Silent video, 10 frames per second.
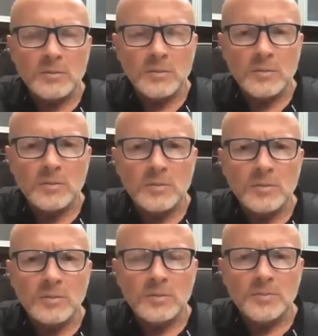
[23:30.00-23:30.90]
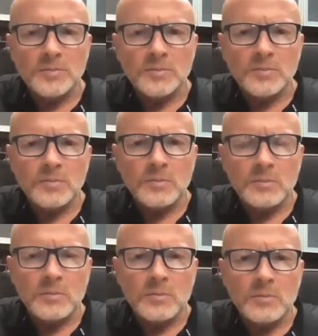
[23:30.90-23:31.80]

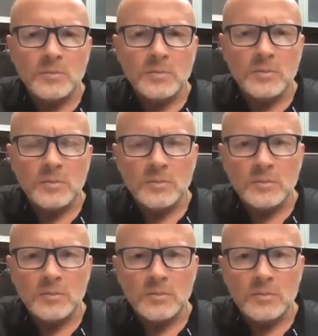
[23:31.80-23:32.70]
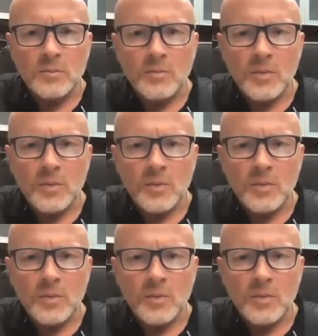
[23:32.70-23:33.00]
(silent)